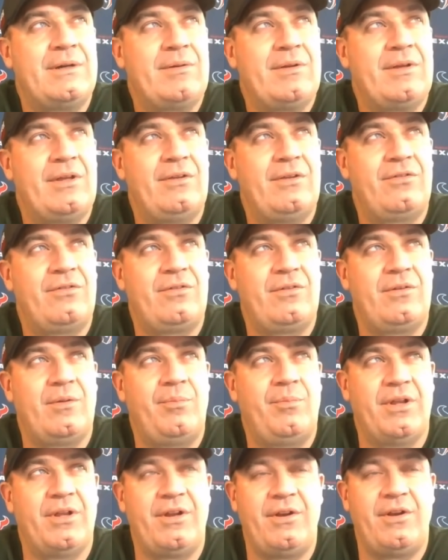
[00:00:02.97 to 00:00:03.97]
His
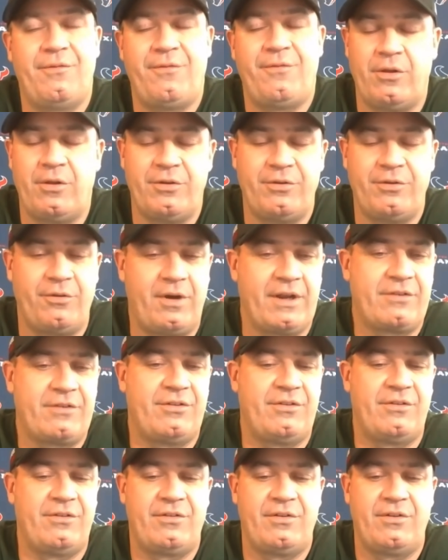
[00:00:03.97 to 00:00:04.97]
ability to follow
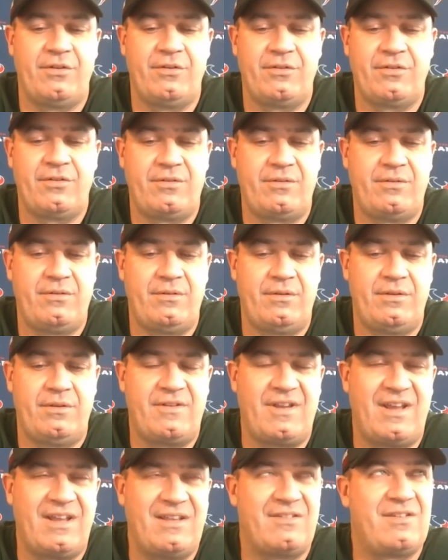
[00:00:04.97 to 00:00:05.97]
directions, his
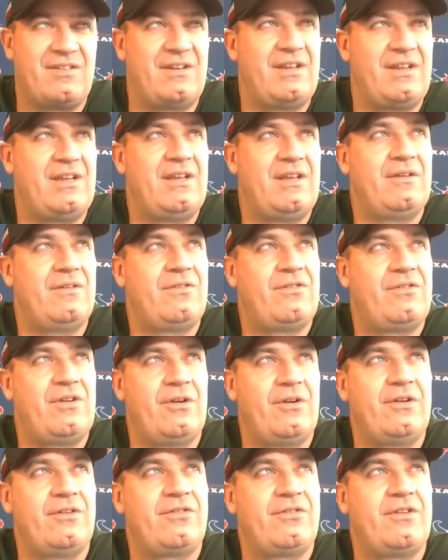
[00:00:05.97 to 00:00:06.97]
intensity, his
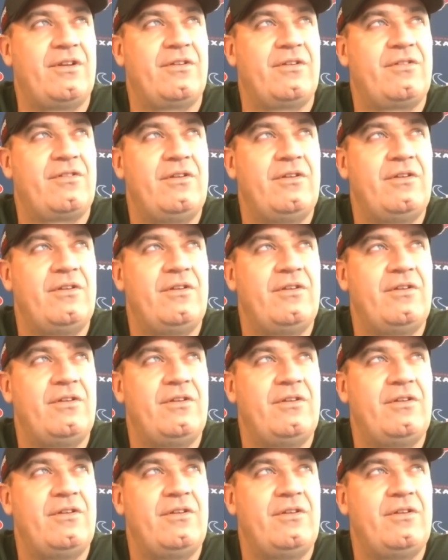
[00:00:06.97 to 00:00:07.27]
seriousness.